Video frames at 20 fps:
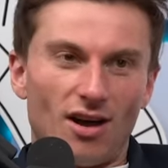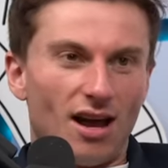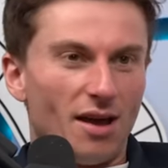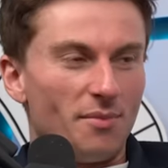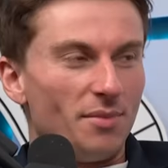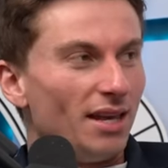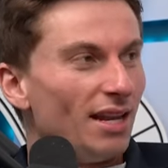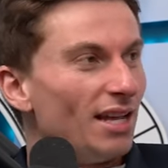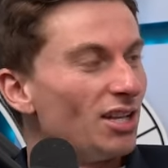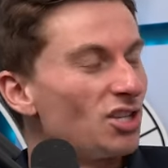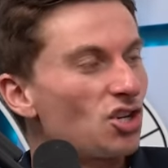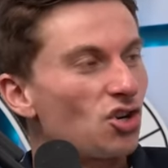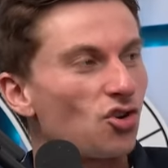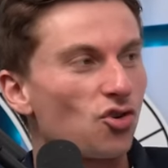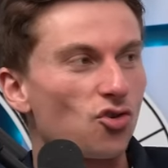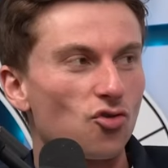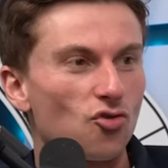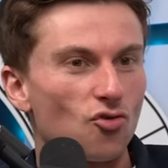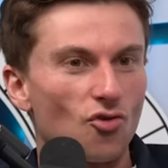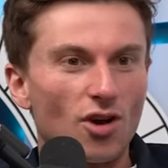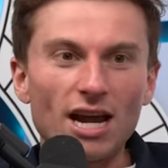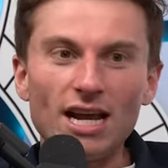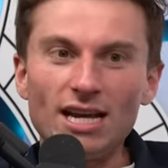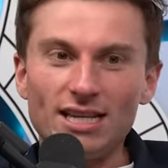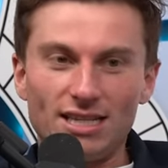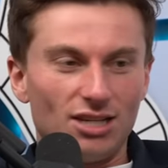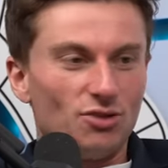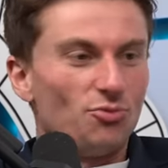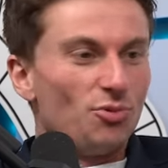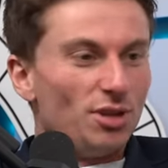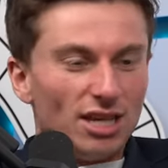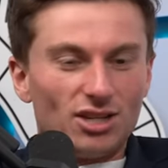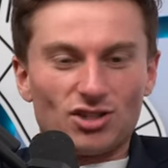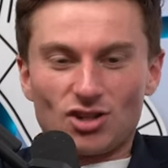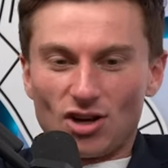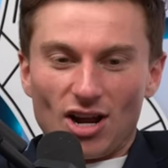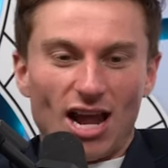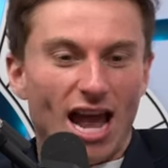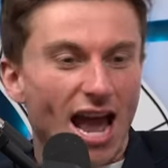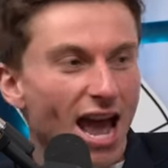I mean, it's crazy when they
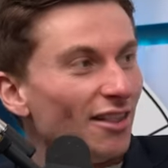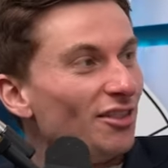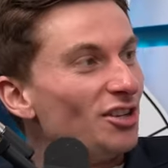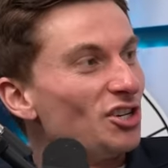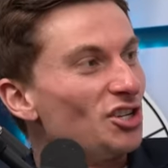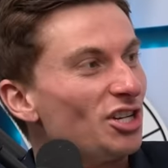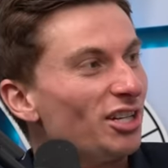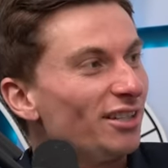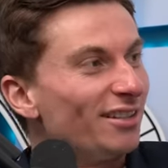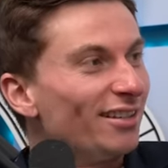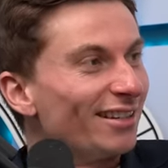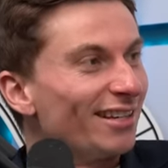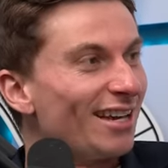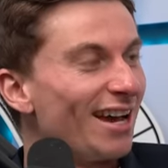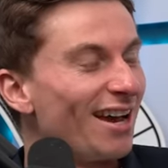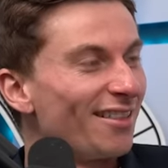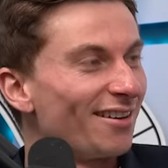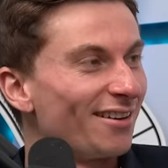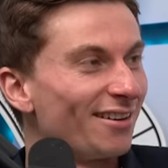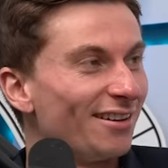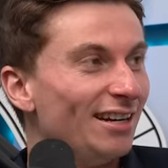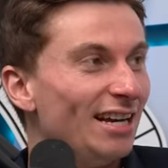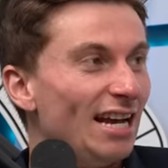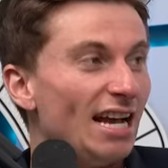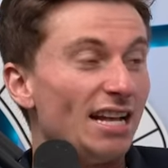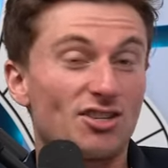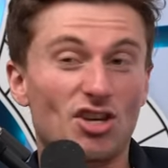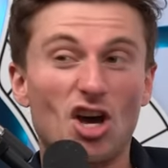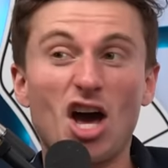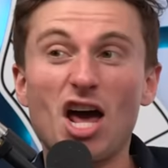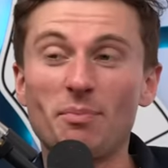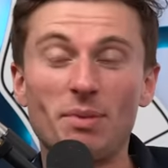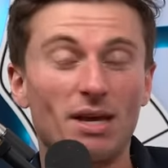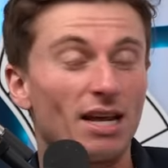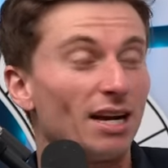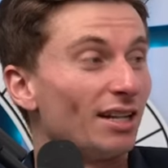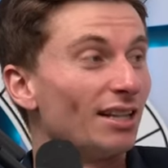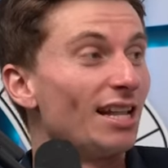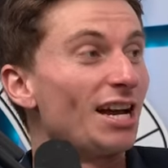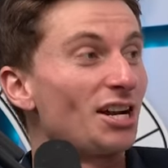start adding this shit together. Yeah, it's got to be an
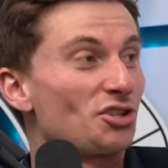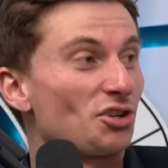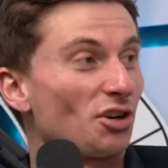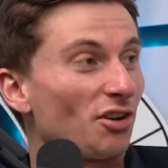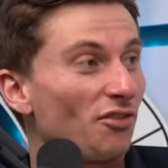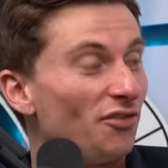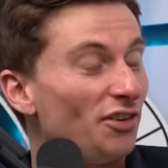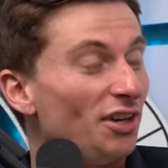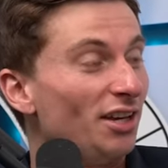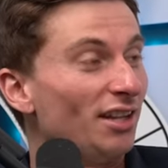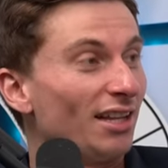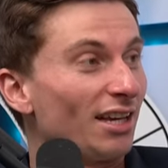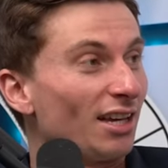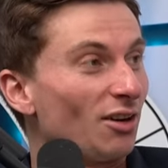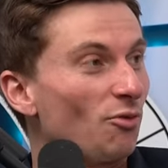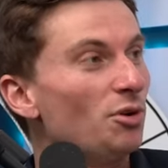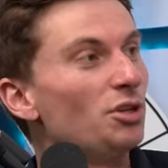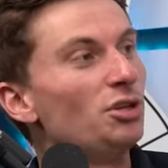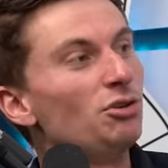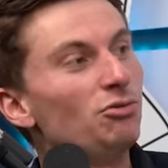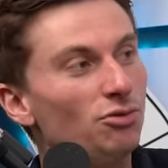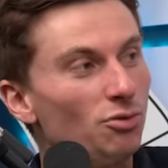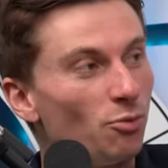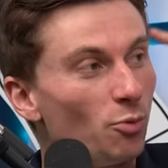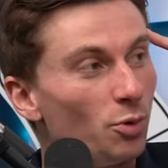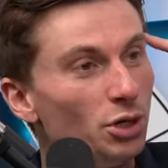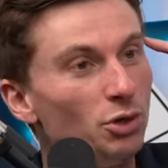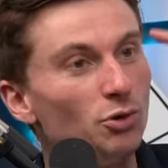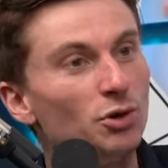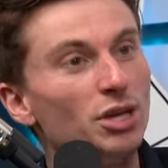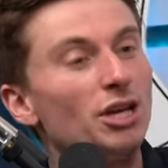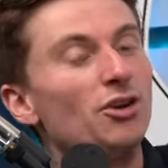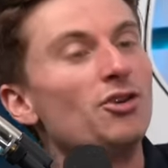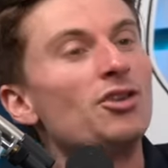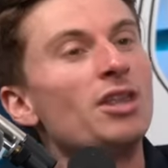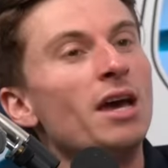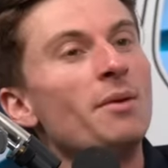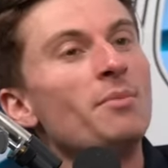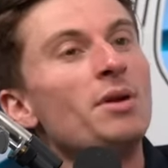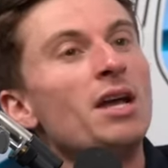electric feeling when you when you hear
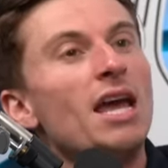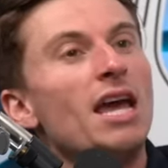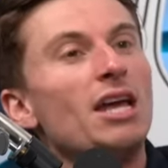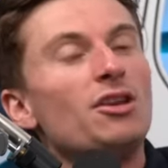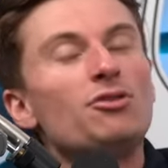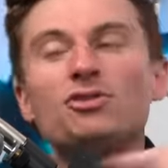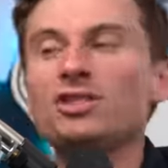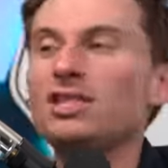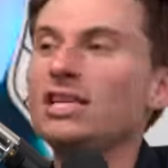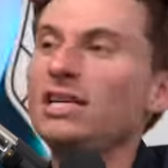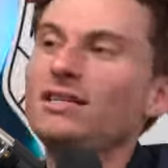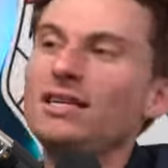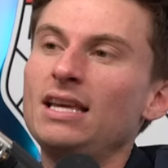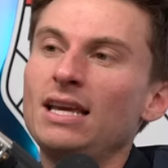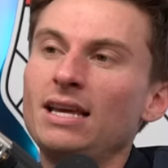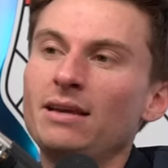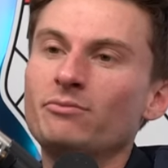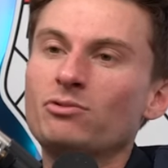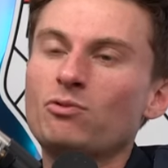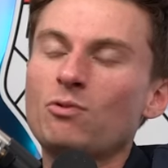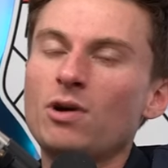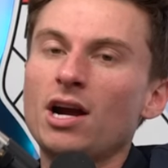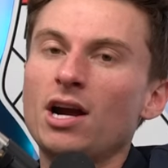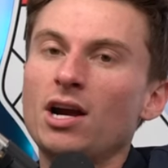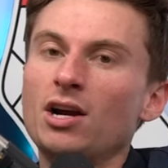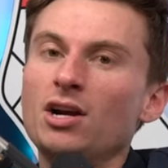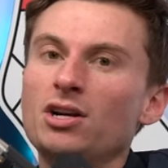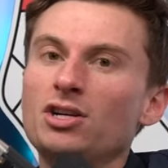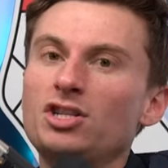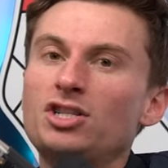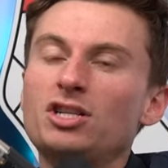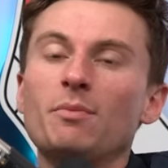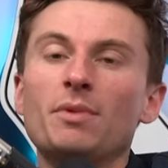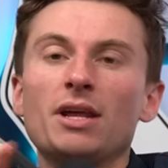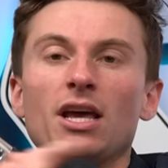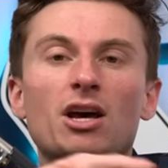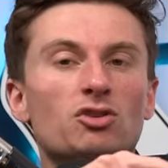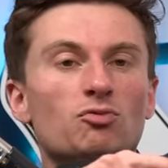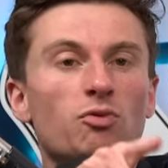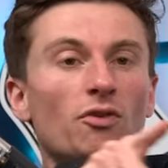them and you see teams where oh, yeah. somebody
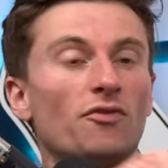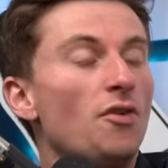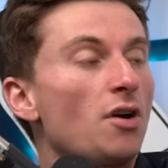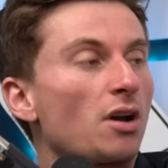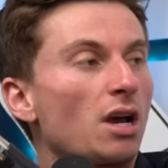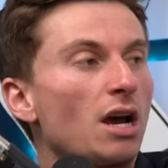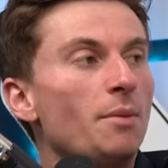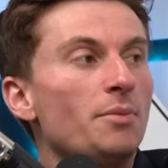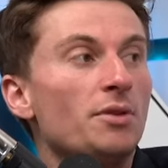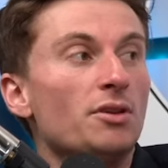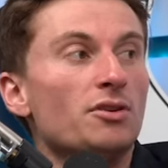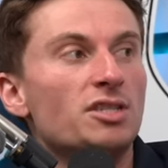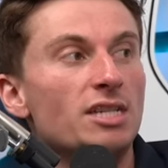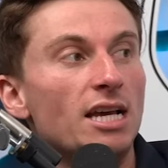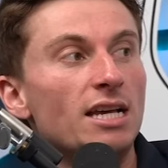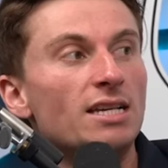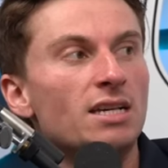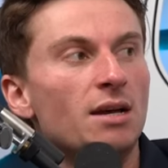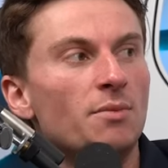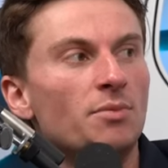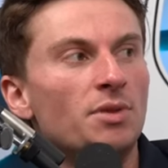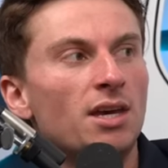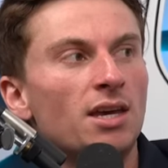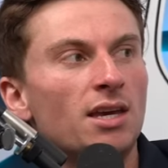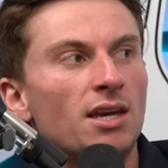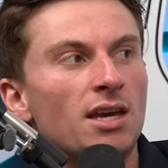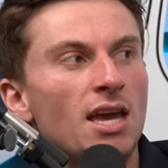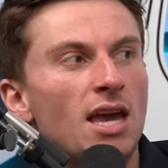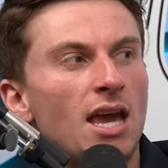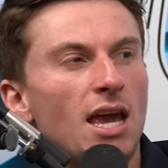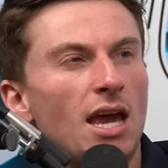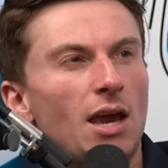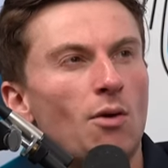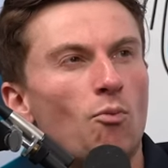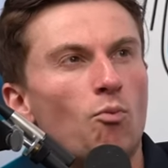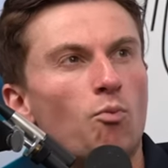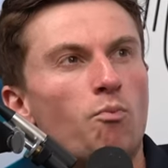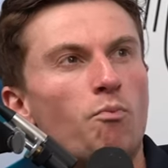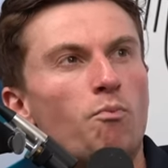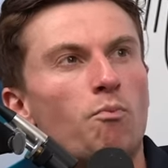else will fuck up and they'll say something
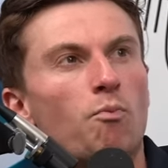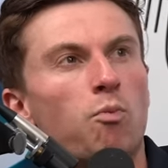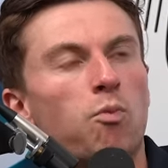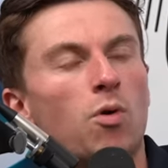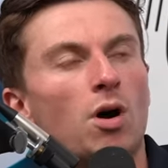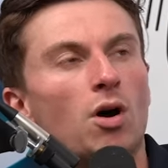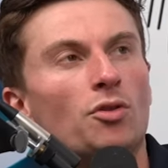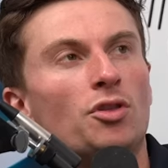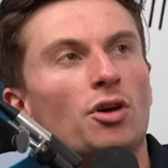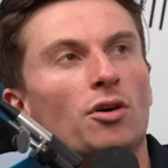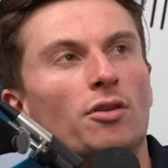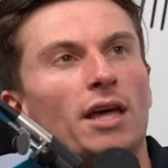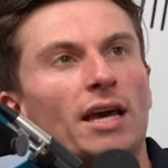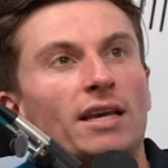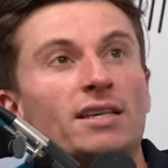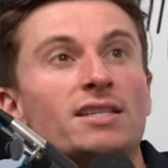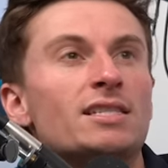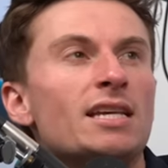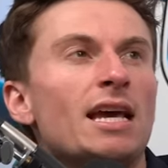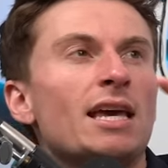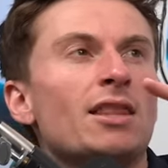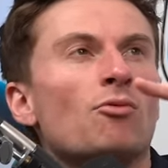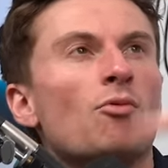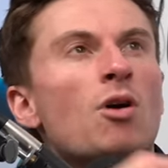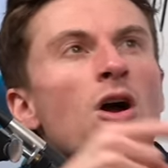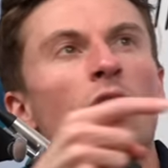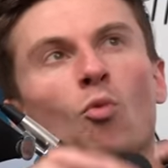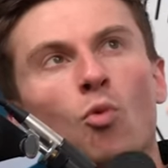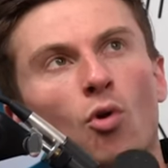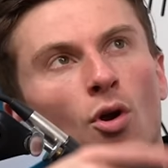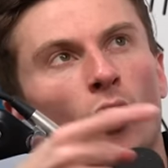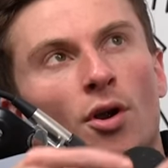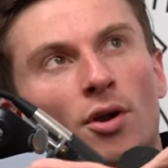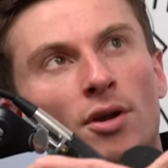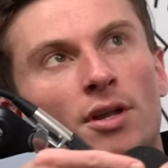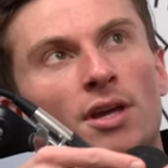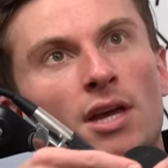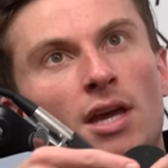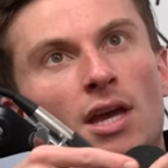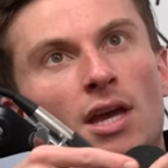and they'll like say the wrong word